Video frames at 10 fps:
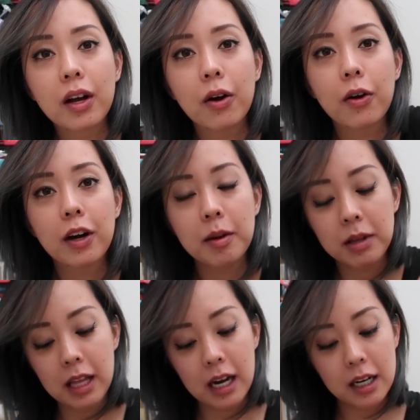how
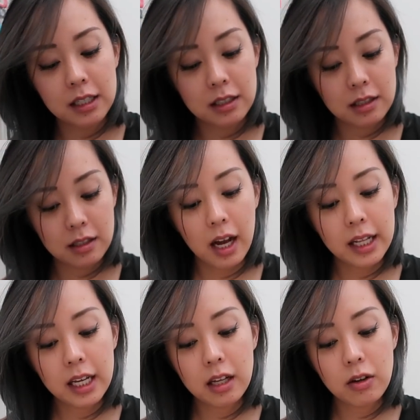creamy that is.
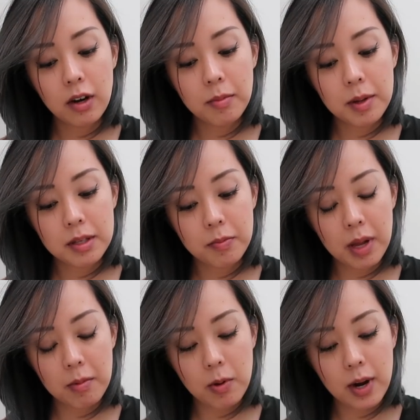Honey, can you grab me some
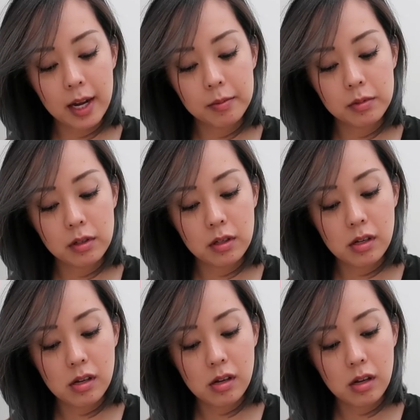baby wipes?
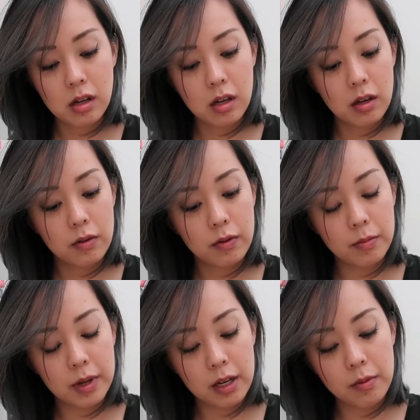From where?
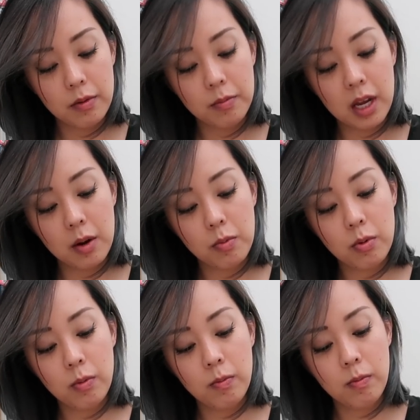From my makeup
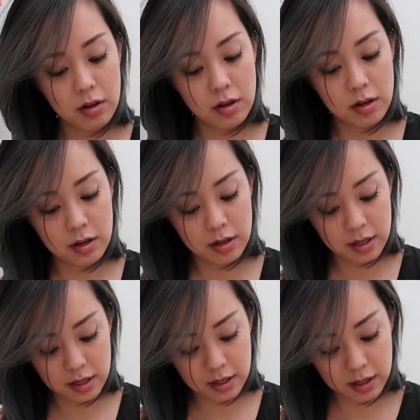room. I was supposed to
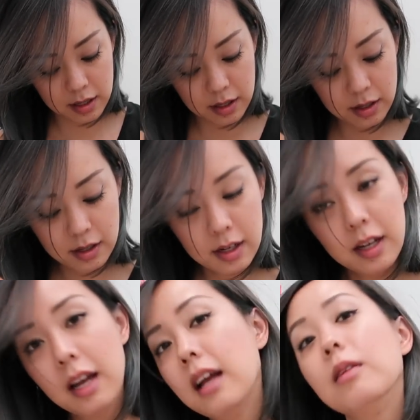get past you.
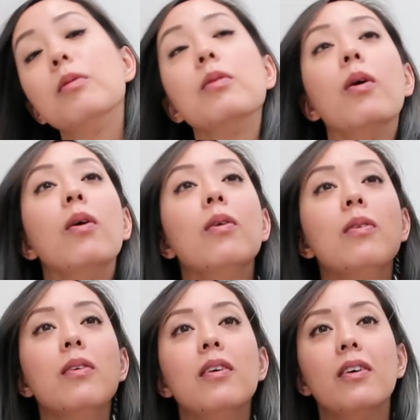I don't know.
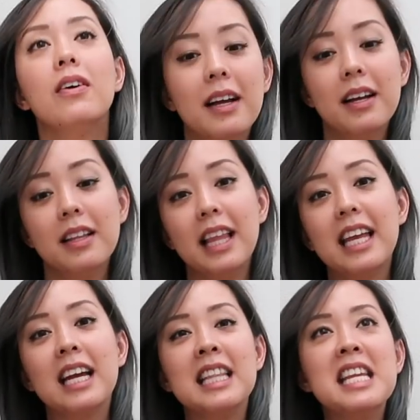
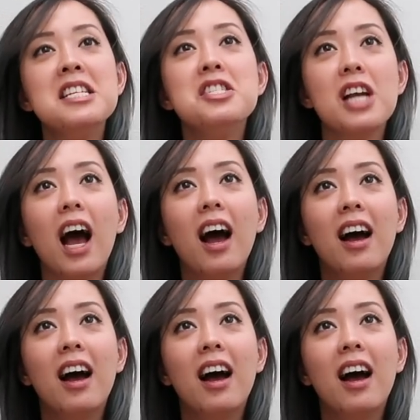Like a ninja.